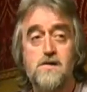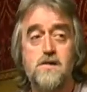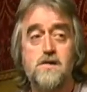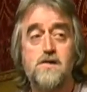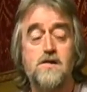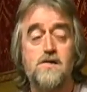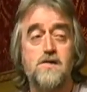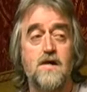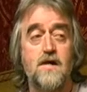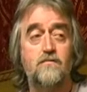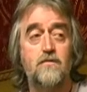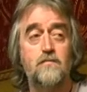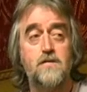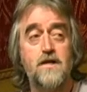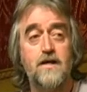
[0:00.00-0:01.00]
It's a design
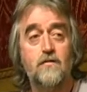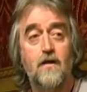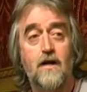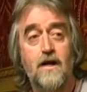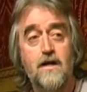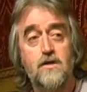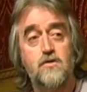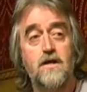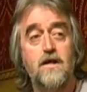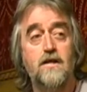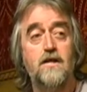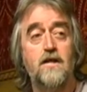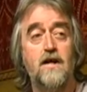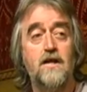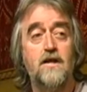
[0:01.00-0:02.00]
from General Electric in
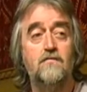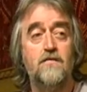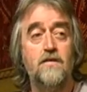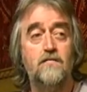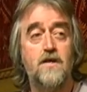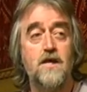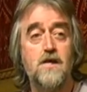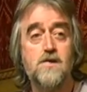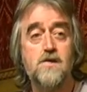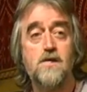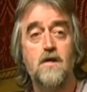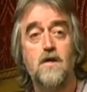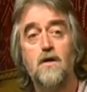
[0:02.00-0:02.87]
the nineteen fifties,